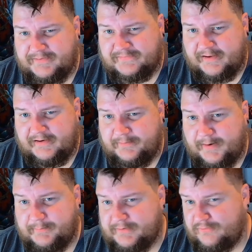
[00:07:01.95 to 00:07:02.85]
be saying, it
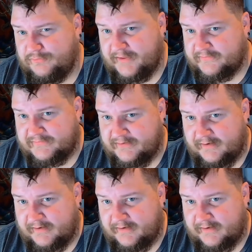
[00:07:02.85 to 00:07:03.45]
might be two thousand